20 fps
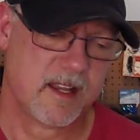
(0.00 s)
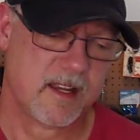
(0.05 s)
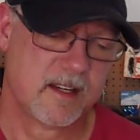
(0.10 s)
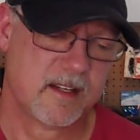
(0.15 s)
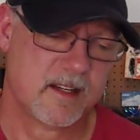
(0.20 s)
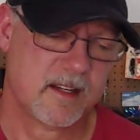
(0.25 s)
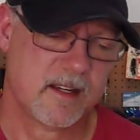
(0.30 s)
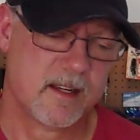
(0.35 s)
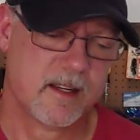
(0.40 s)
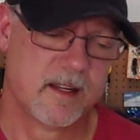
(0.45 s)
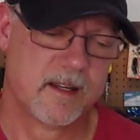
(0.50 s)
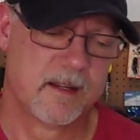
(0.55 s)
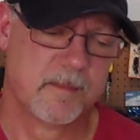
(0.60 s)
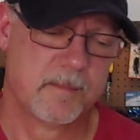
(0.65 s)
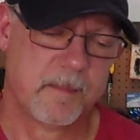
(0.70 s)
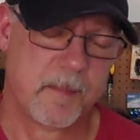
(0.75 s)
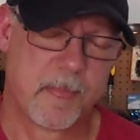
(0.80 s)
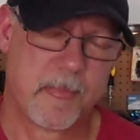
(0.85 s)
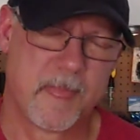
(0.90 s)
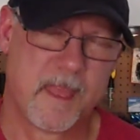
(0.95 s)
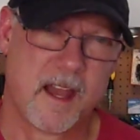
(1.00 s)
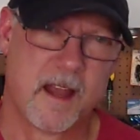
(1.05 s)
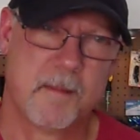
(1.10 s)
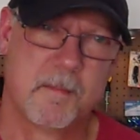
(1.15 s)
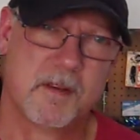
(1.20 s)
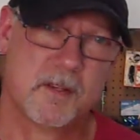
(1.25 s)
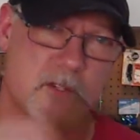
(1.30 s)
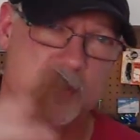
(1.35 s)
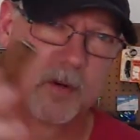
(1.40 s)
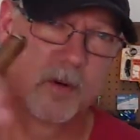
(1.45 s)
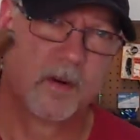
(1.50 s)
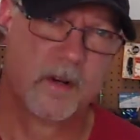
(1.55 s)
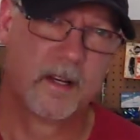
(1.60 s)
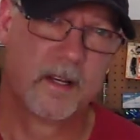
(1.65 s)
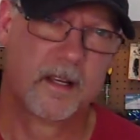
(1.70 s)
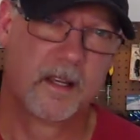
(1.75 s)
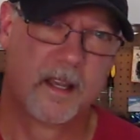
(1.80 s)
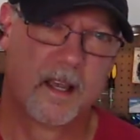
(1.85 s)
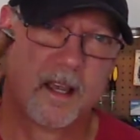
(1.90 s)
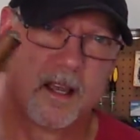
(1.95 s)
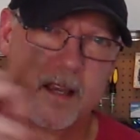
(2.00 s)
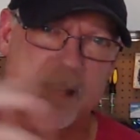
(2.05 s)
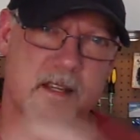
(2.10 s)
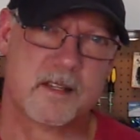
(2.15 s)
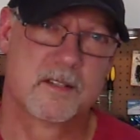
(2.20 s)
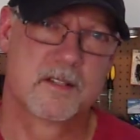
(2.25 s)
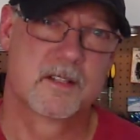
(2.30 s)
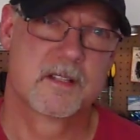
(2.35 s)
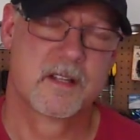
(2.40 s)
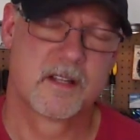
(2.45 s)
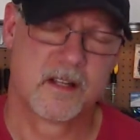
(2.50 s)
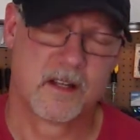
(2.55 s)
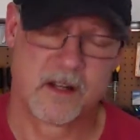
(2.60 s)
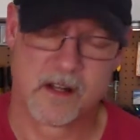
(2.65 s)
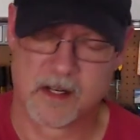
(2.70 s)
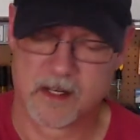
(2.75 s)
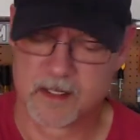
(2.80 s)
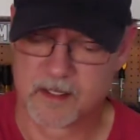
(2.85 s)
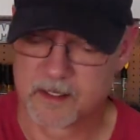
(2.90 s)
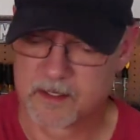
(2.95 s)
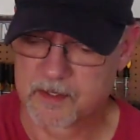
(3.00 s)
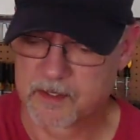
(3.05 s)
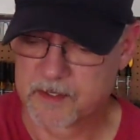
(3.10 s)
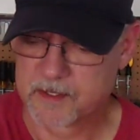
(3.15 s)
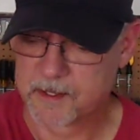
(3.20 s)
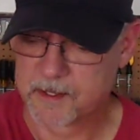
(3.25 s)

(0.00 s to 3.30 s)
and I'm enjoying a cigar.